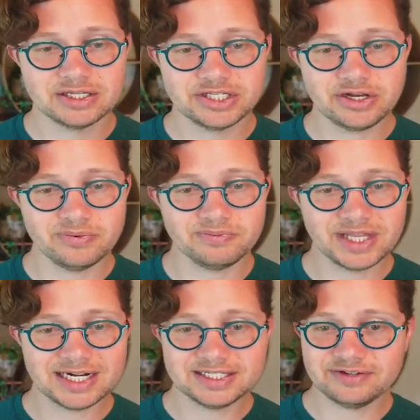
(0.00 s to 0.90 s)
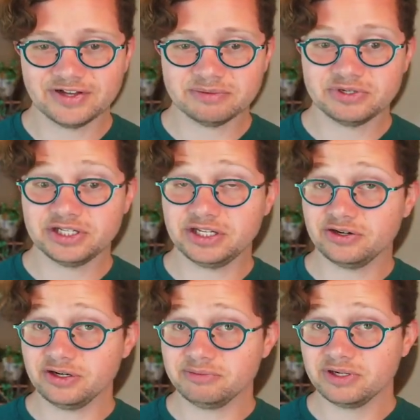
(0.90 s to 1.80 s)
So that is developers in
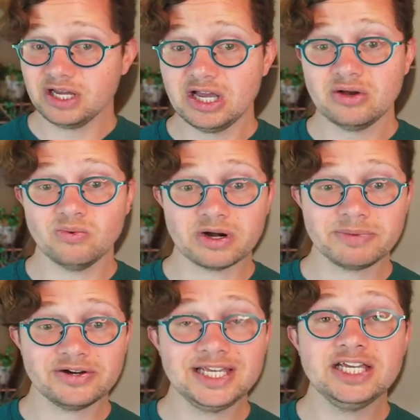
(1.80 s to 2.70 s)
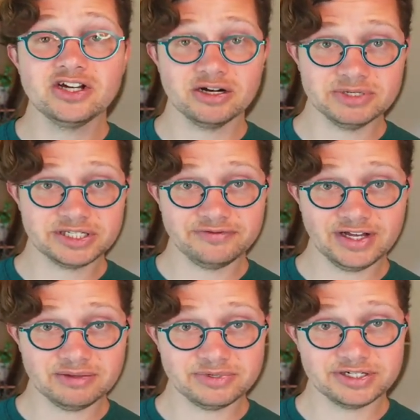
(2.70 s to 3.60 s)
Europe. What about e-commerce
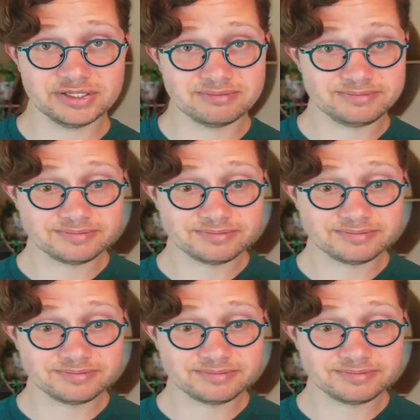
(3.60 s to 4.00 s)
developers?